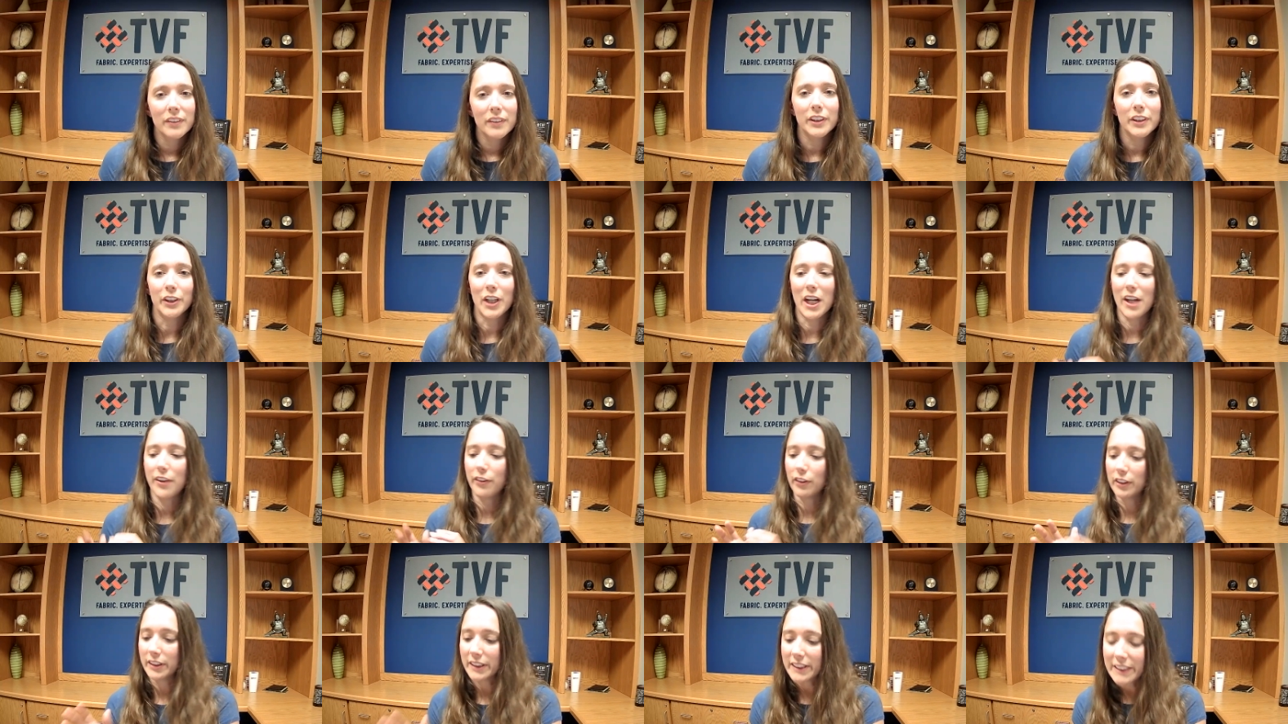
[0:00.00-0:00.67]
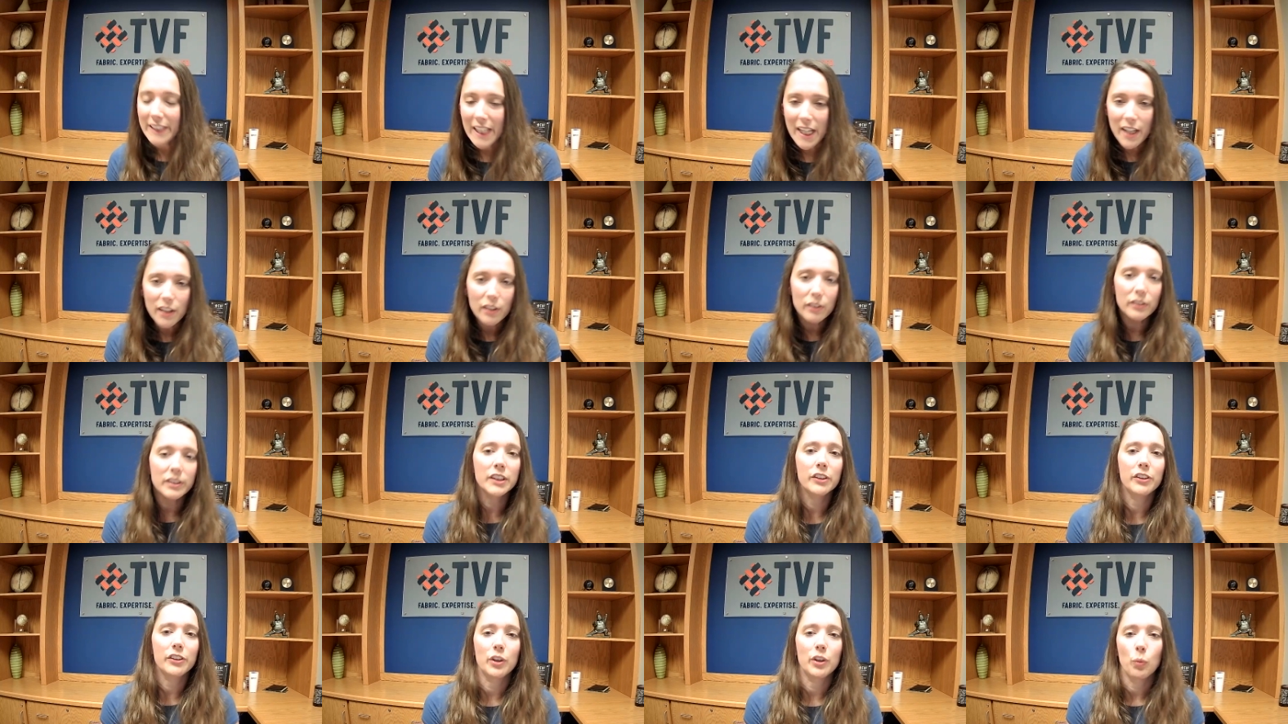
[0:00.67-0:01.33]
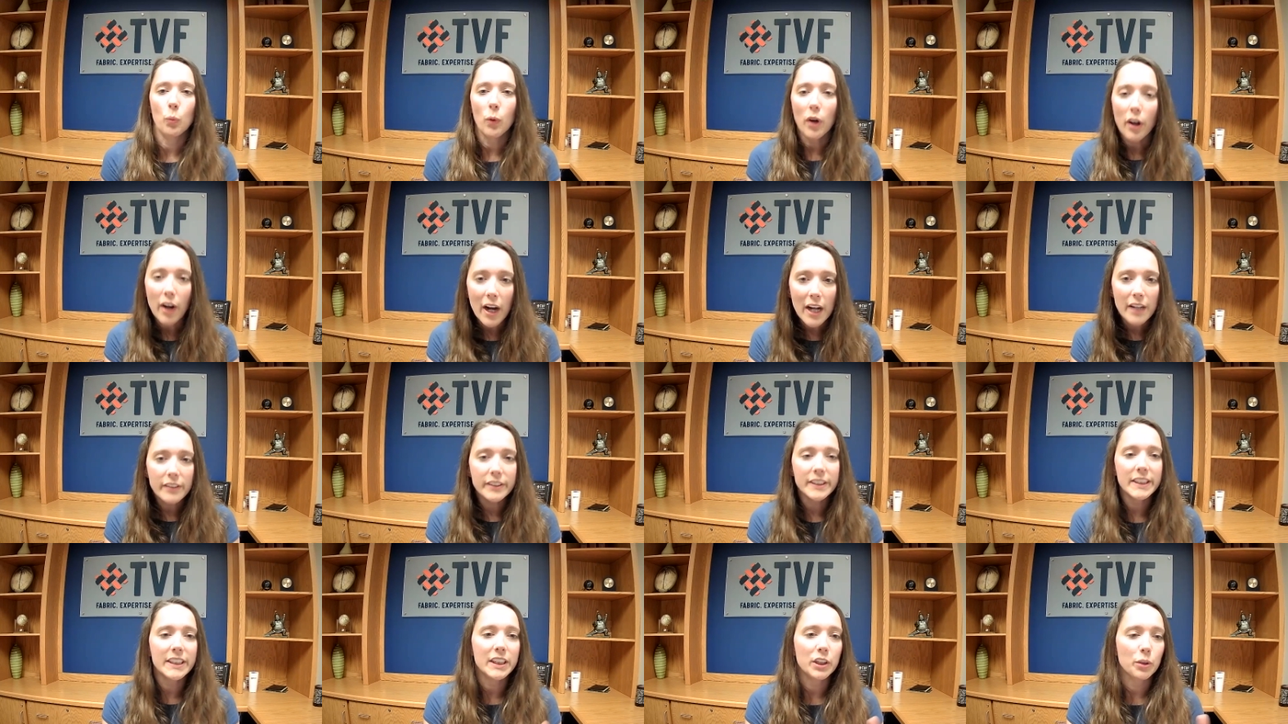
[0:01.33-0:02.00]
You're either in sales or you're in
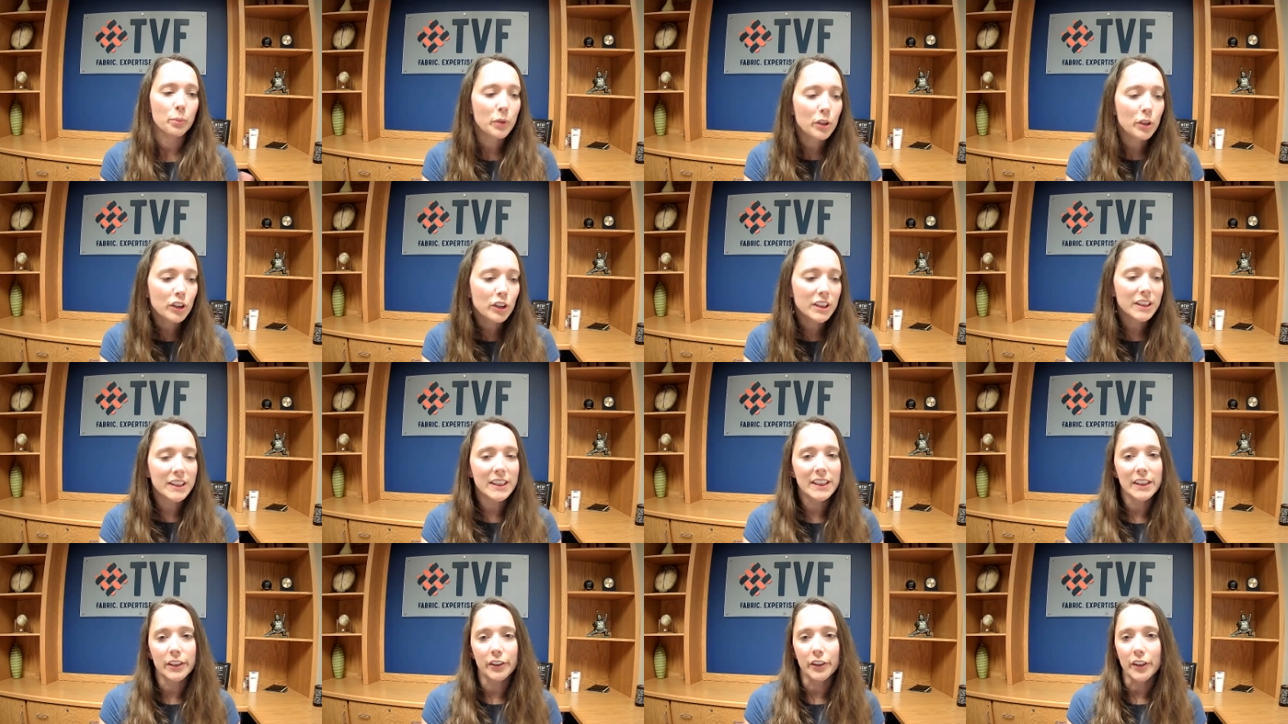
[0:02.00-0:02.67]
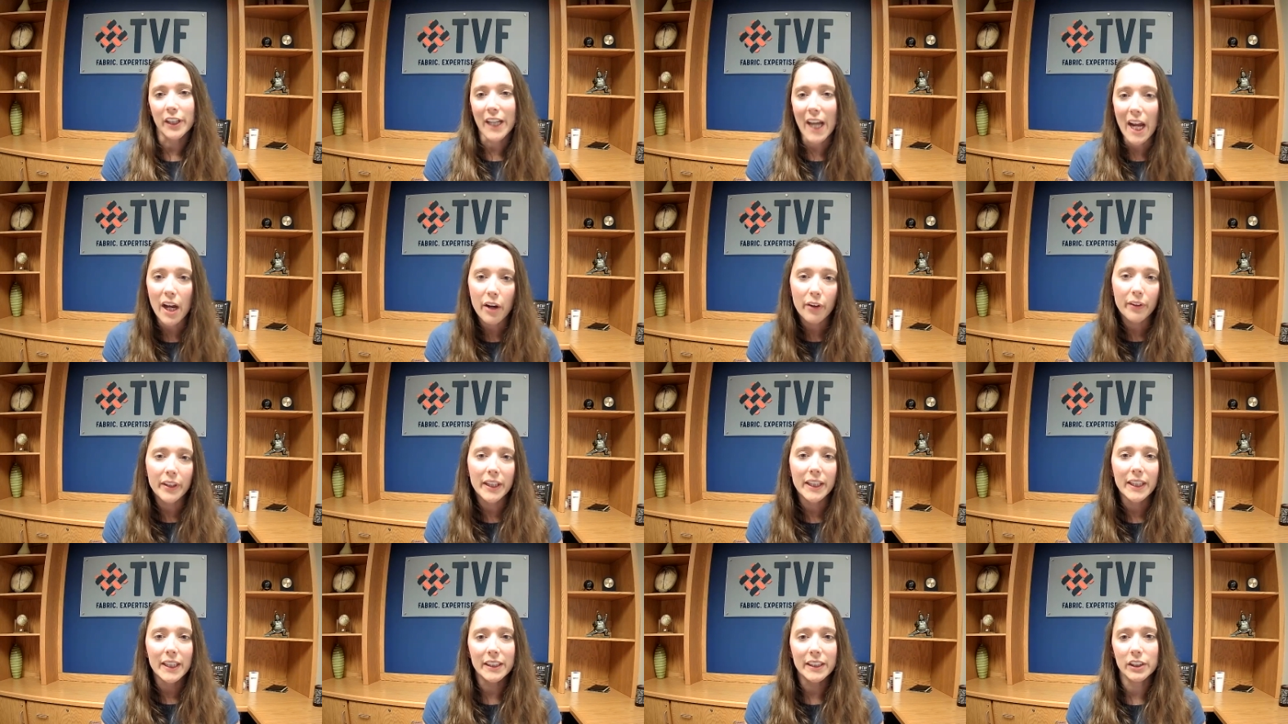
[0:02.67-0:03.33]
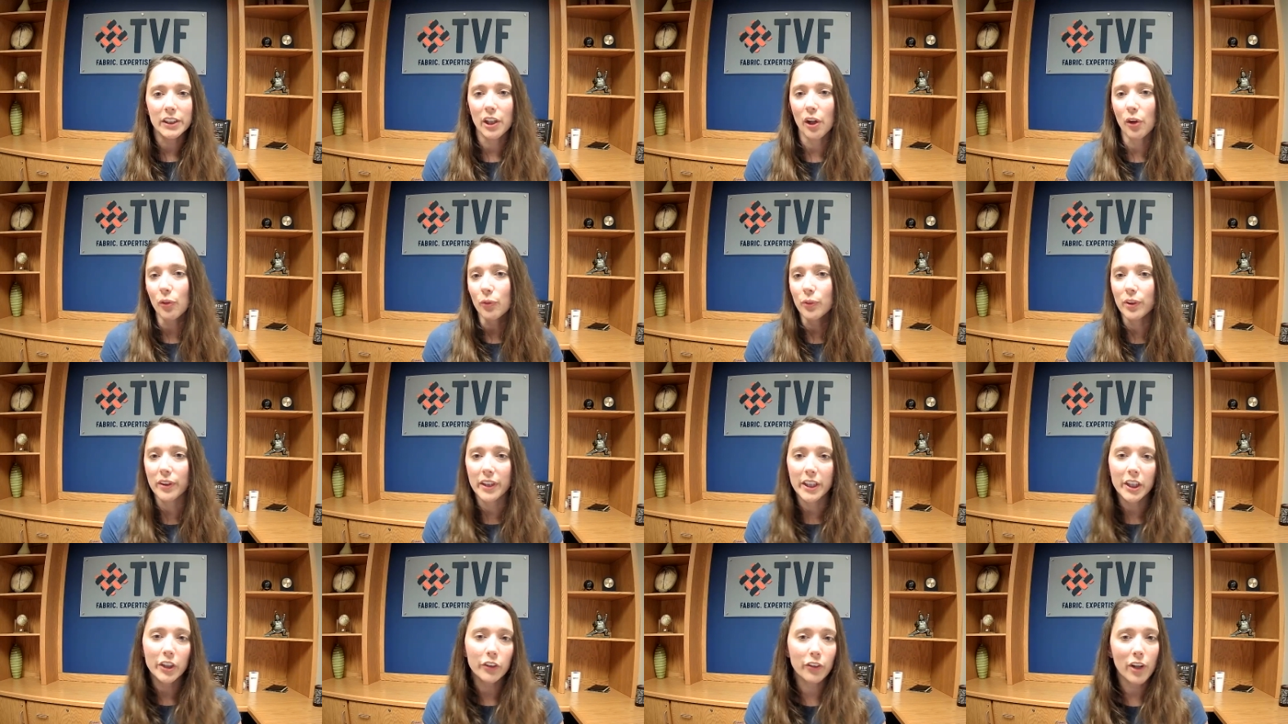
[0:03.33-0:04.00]
warehousing or purchasing or accounting, and you don't
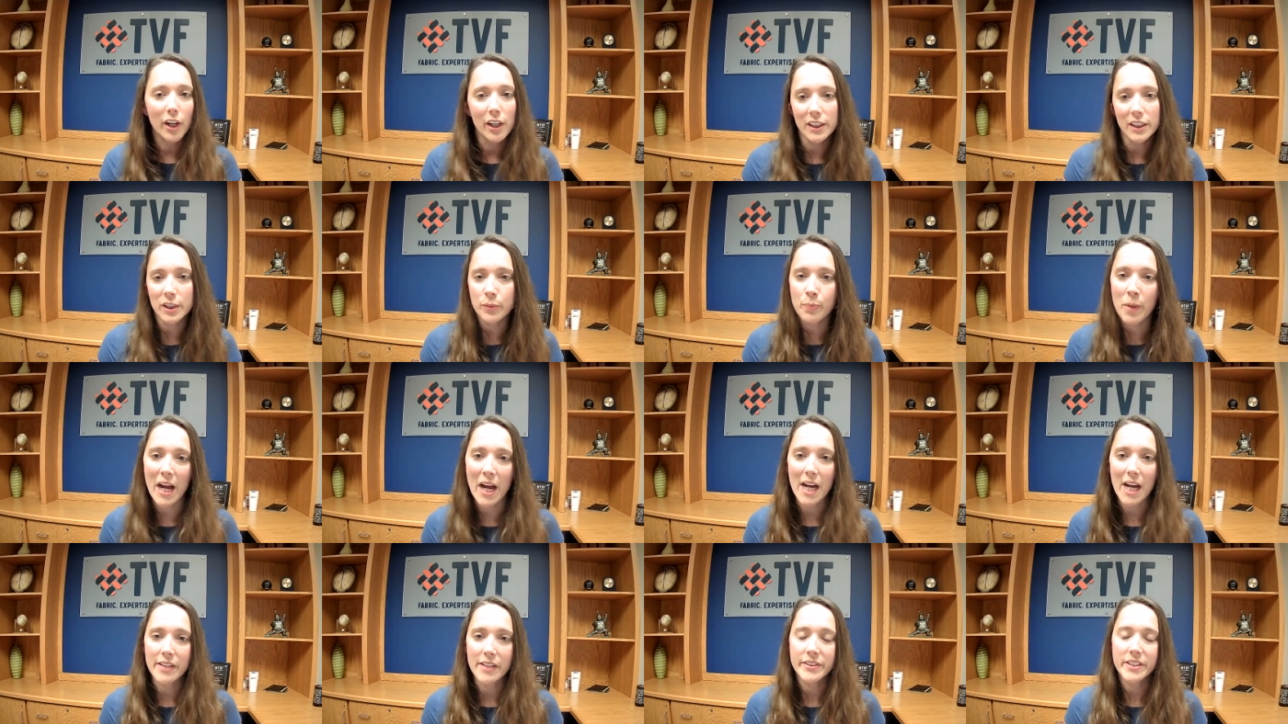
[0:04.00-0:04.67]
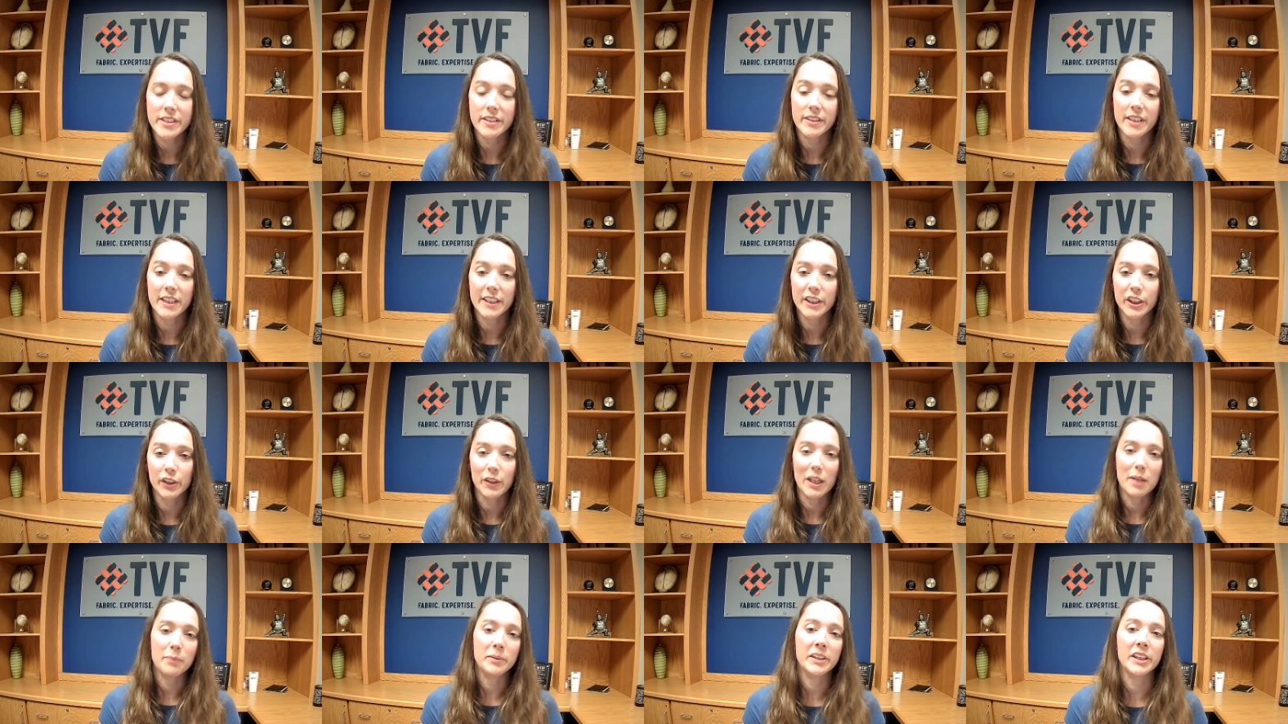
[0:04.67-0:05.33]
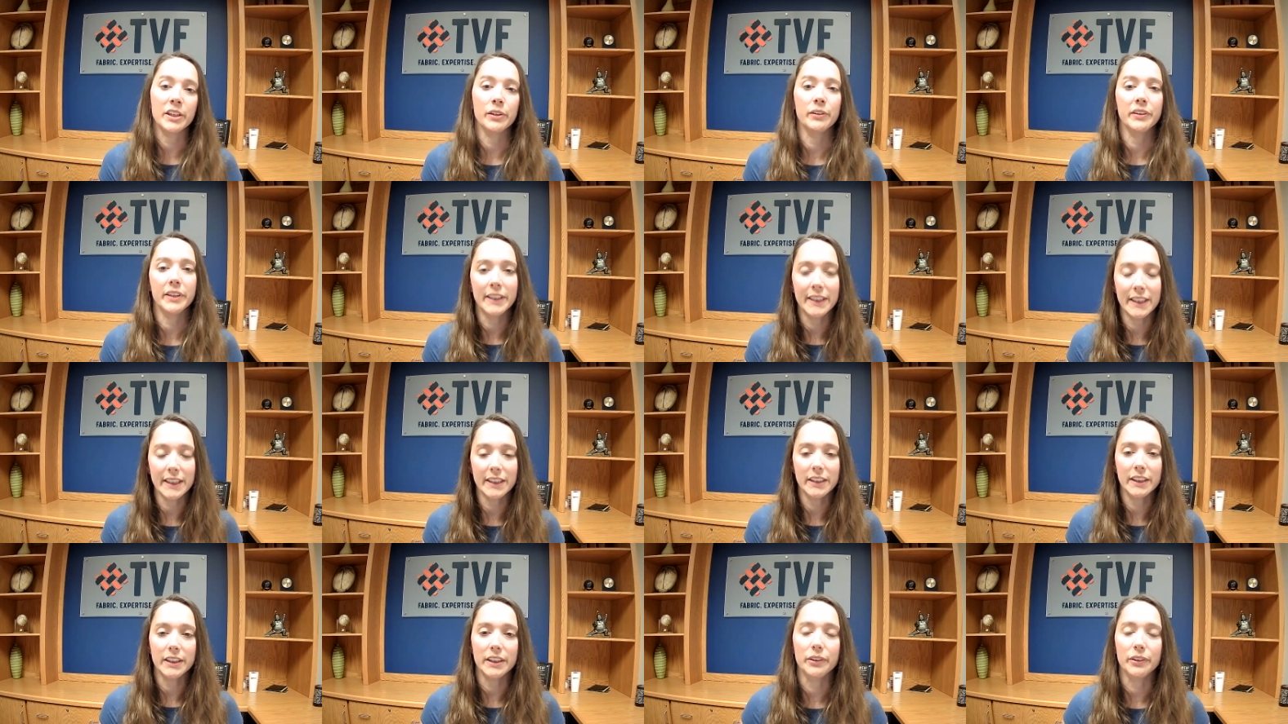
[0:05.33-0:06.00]
really cross paths unless you absolutely
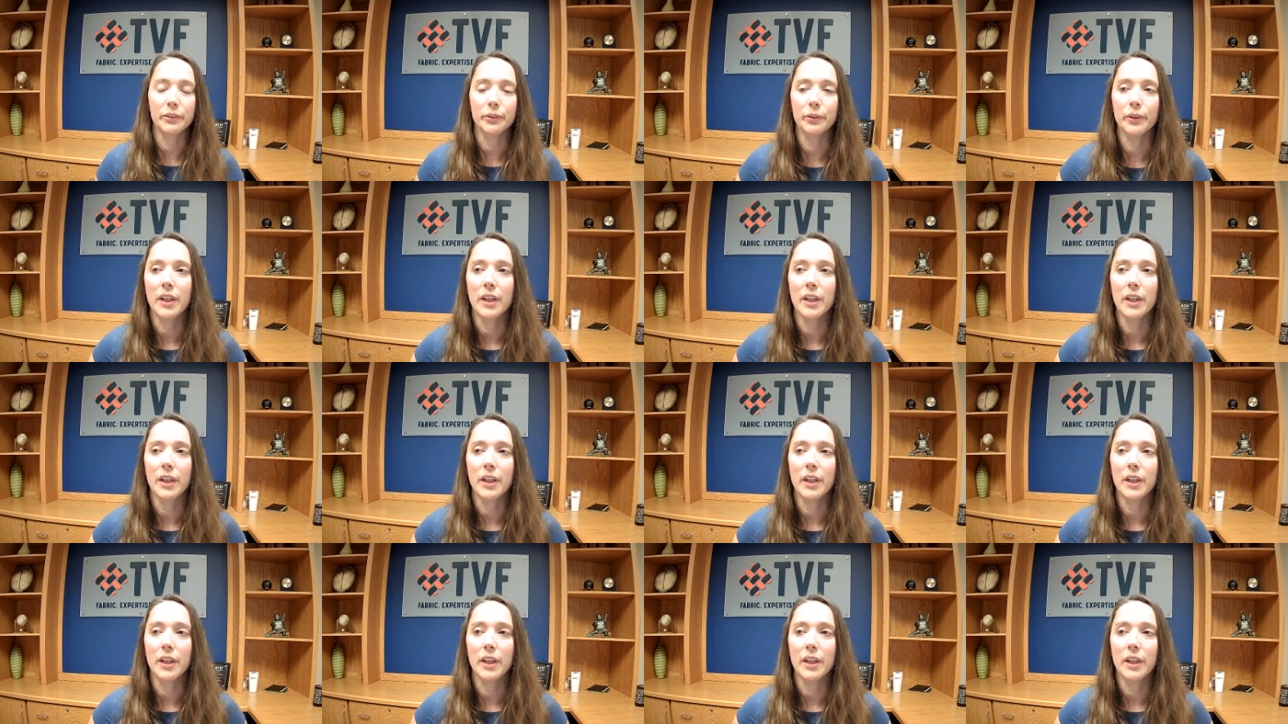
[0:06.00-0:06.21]
need to.